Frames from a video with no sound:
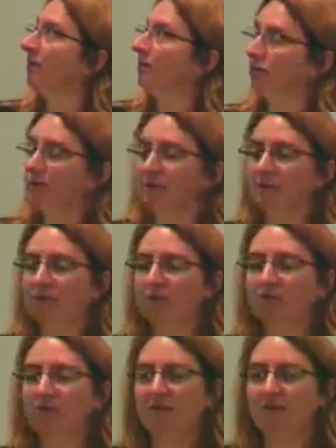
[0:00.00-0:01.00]
So, and this
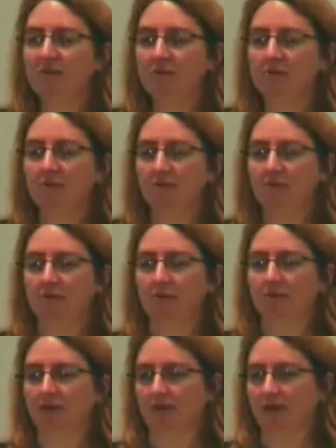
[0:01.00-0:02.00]
was a huge
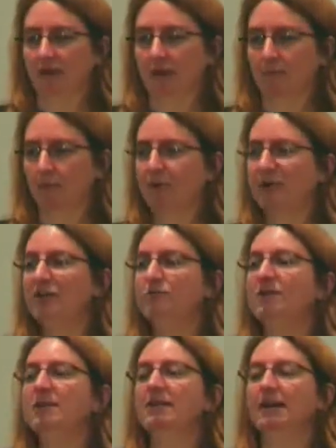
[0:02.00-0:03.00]
to-do at the time. What do you
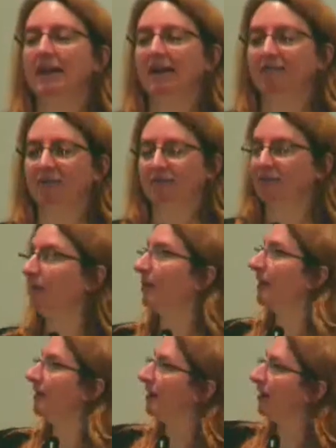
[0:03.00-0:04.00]
mean I have to share
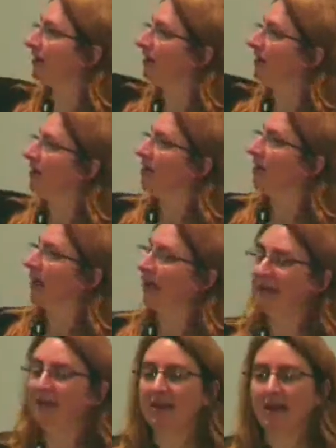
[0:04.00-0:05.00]
my data?
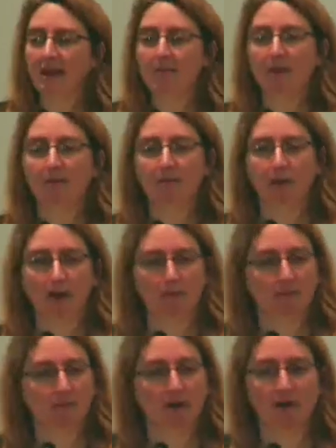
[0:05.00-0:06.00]
And they came up, I
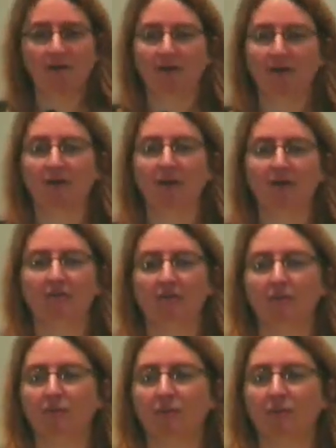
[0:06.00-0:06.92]
was part of a large group.